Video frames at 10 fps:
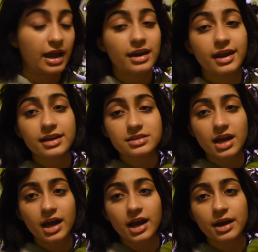At
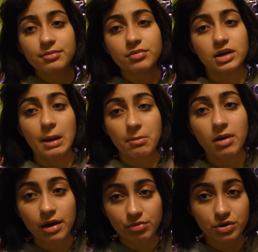nighttime, when I'm in
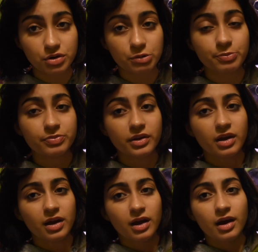my room,
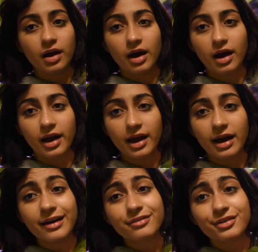I
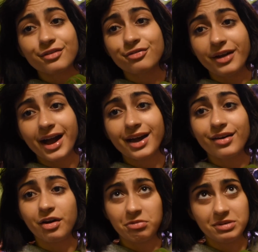have a fan
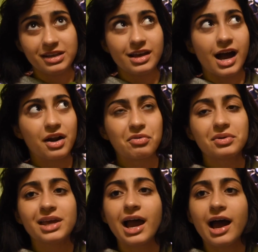on me. I don't
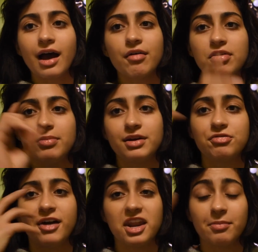really have the big
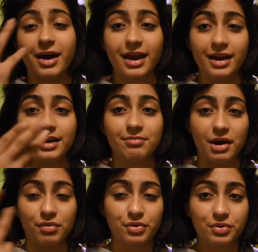fan in my
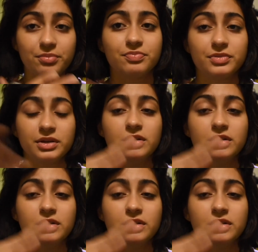room.